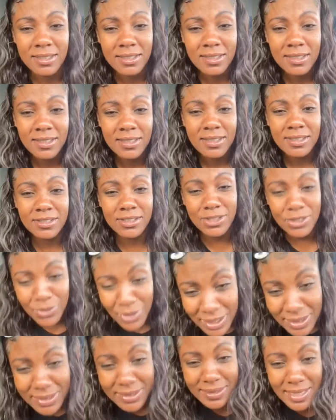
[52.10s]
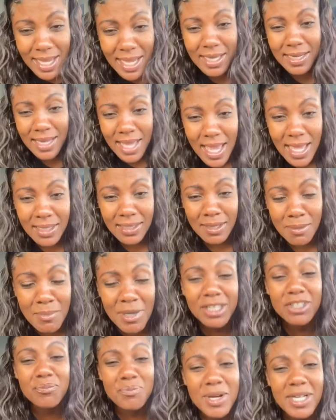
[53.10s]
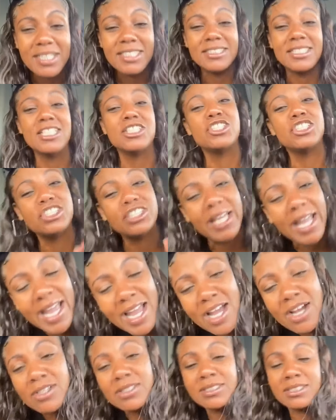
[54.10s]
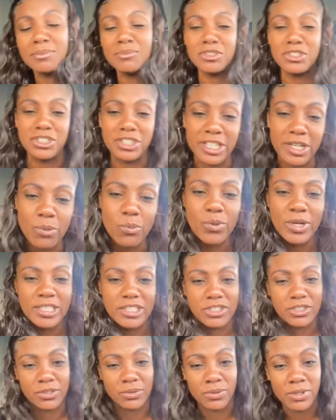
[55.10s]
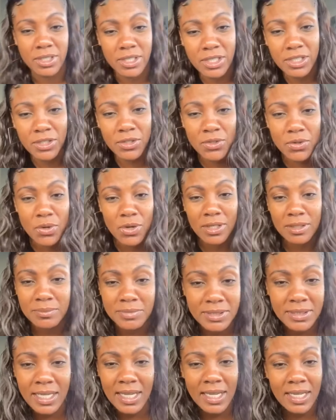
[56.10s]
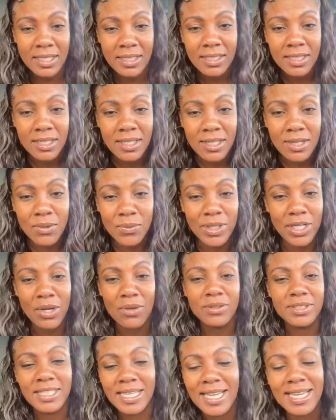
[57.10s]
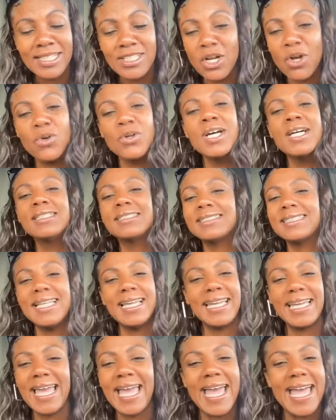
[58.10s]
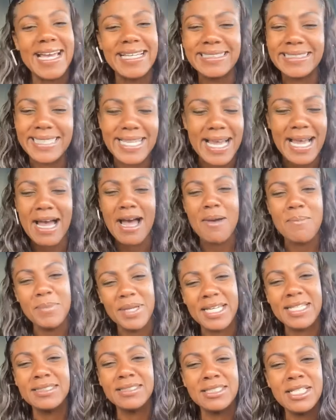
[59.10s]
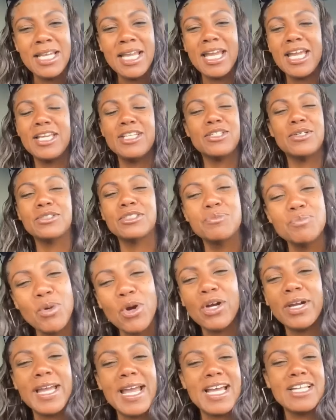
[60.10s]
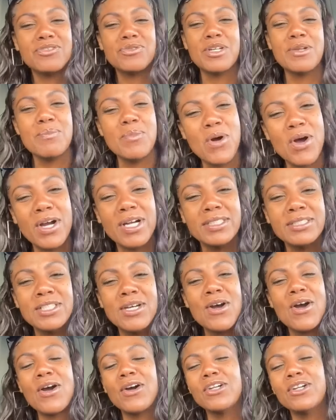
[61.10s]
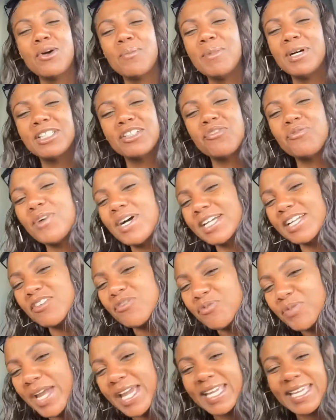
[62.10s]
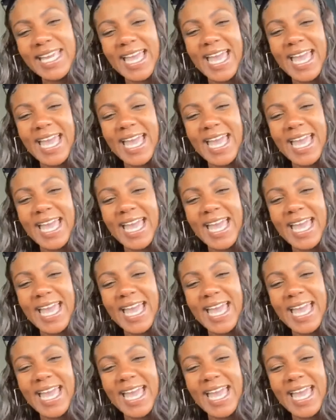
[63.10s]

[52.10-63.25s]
Do you understand that? A motherfucker just shared some shit with you. You know what I'm saying? We don't need no slick ass comments and no smart ass remarks or no motherfucking fake ass